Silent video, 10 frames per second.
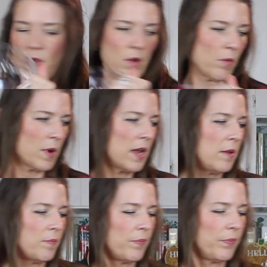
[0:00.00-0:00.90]
All
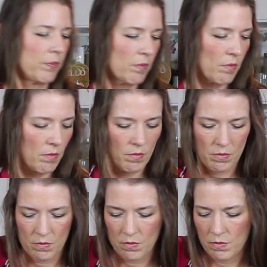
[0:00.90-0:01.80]
right.
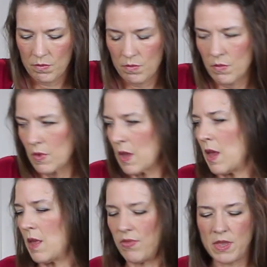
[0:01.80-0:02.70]

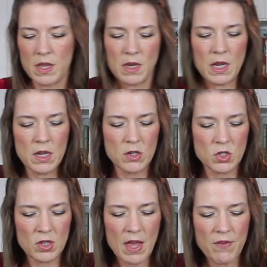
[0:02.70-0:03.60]
And then
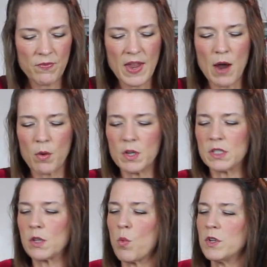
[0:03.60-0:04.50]
into that flour
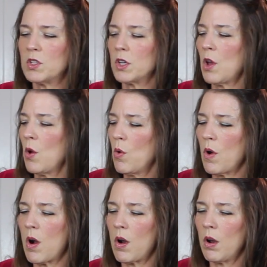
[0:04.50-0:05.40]
is going to
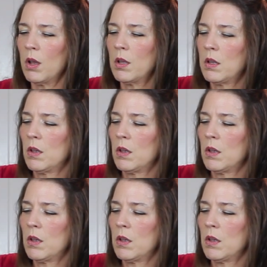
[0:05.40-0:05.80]
go our